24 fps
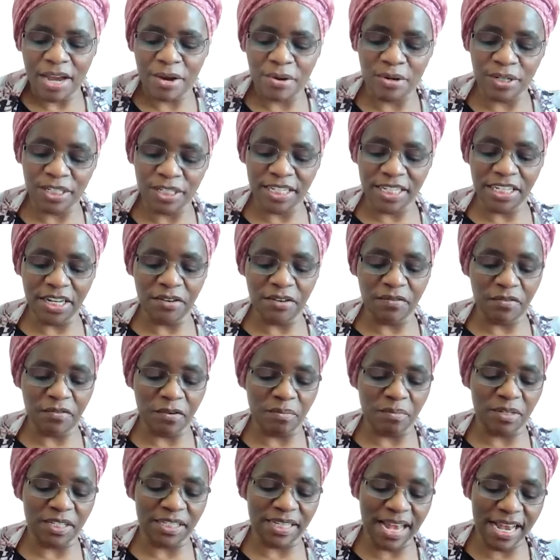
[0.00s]
A quotation
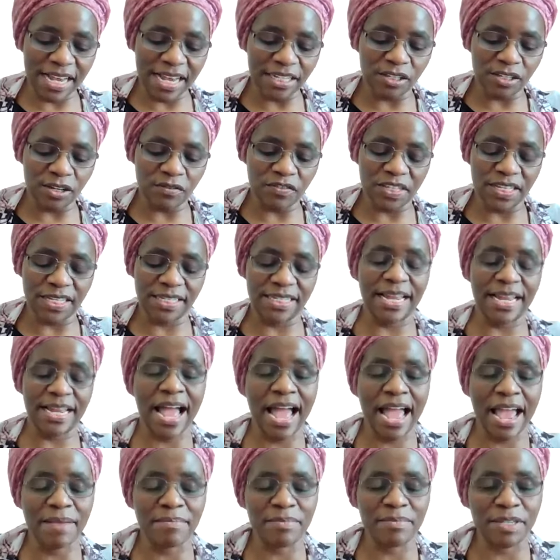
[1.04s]
from Signs of the
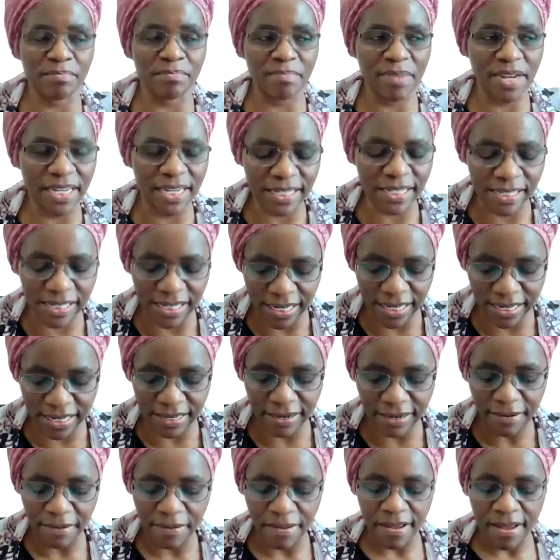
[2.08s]
Times
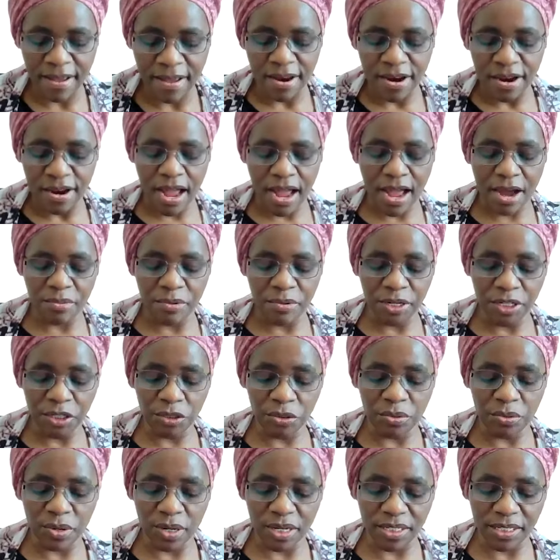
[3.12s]
magazine,
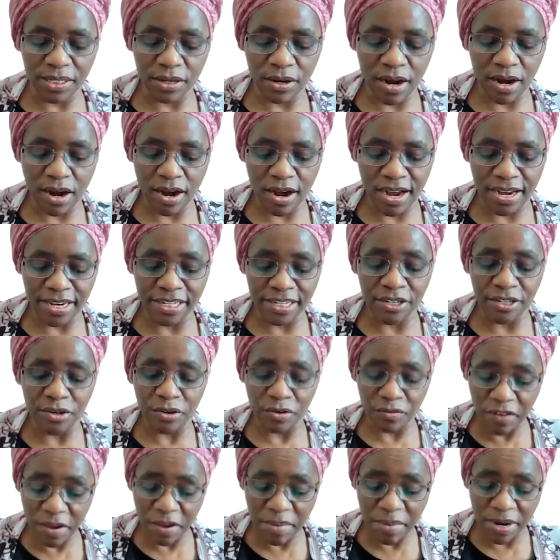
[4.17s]
which was in
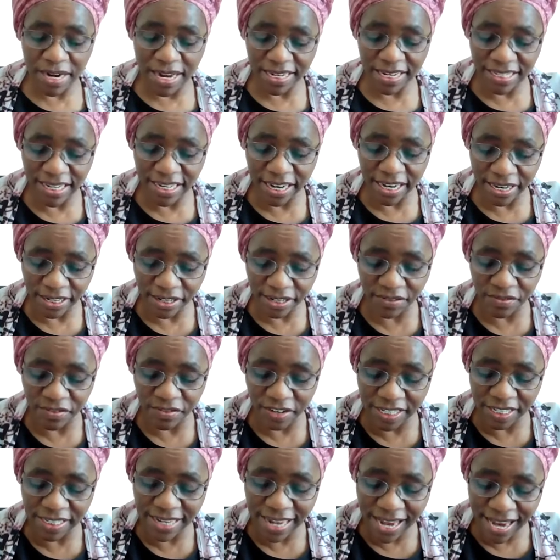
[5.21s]
November
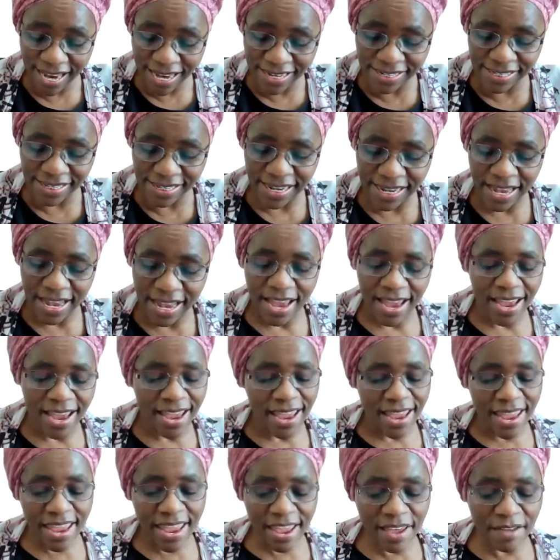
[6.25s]
1983, says,
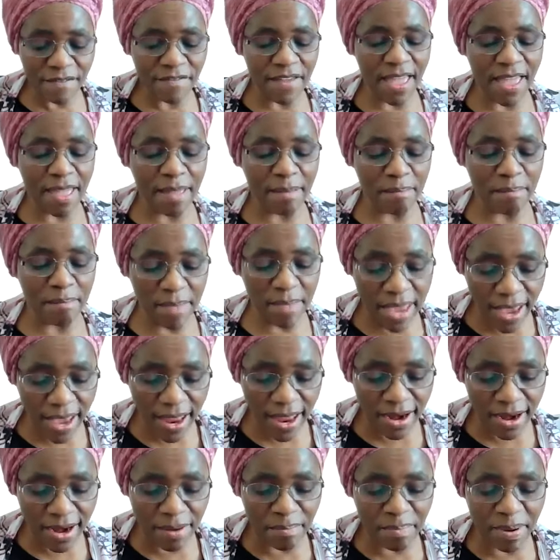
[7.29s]
if a
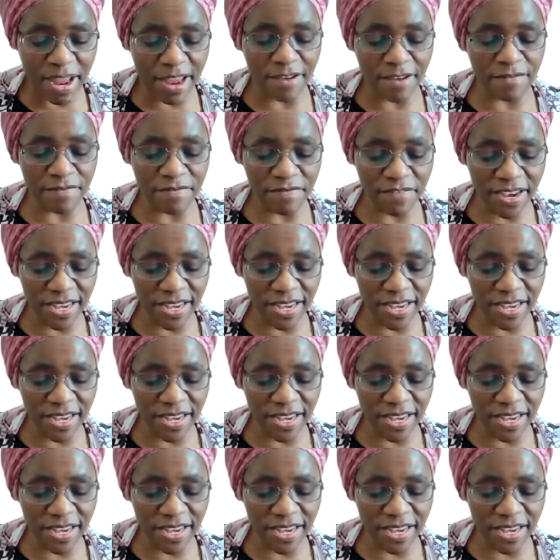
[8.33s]
man by